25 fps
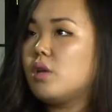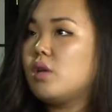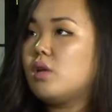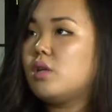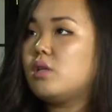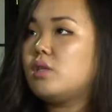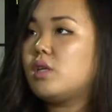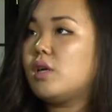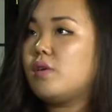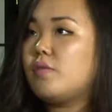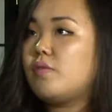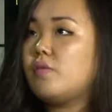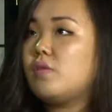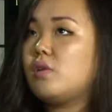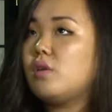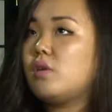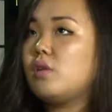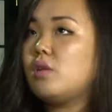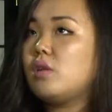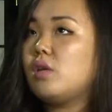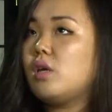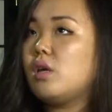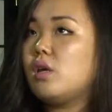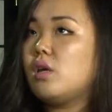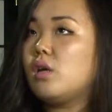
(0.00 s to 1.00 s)

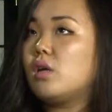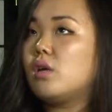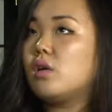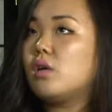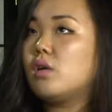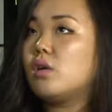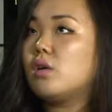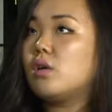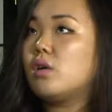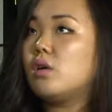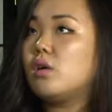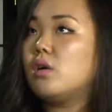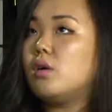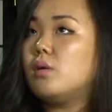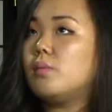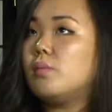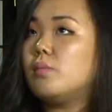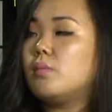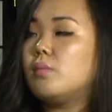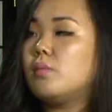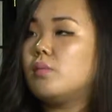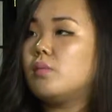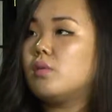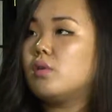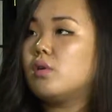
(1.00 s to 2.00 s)
definitely
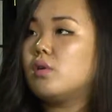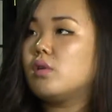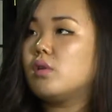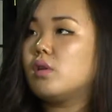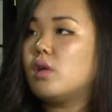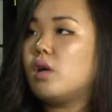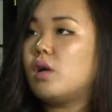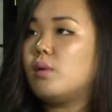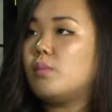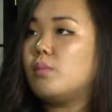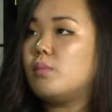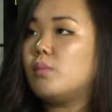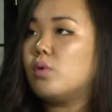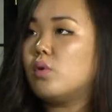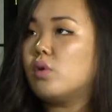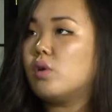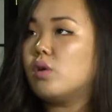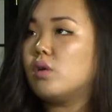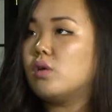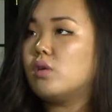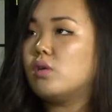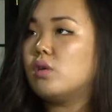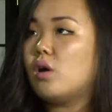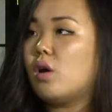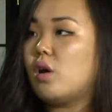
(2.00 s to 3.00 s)
a lot
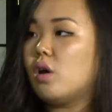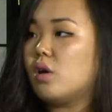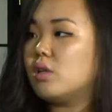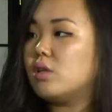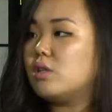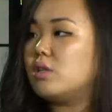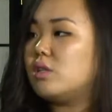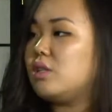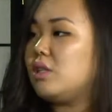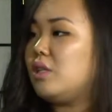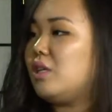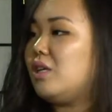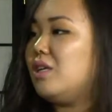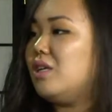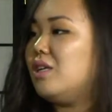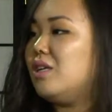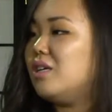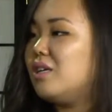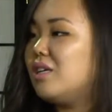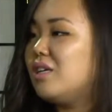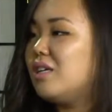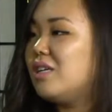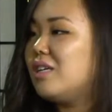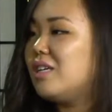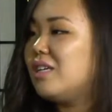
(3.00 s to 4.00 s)
more art scene
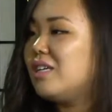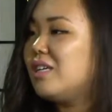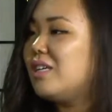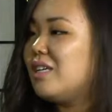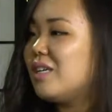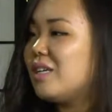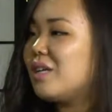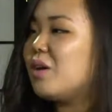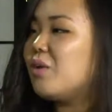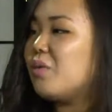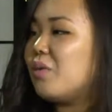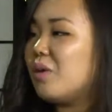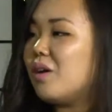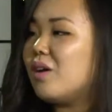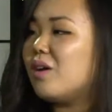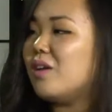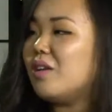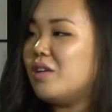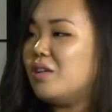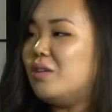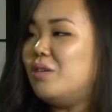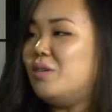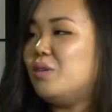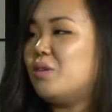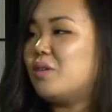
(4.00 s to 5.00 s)
going on
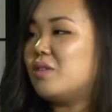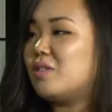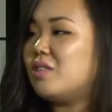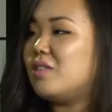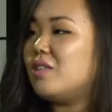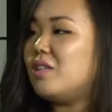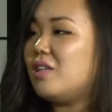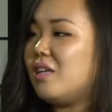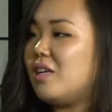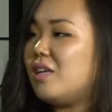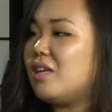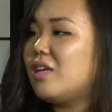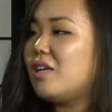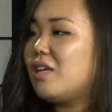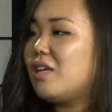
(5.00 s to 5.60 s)
in New York City.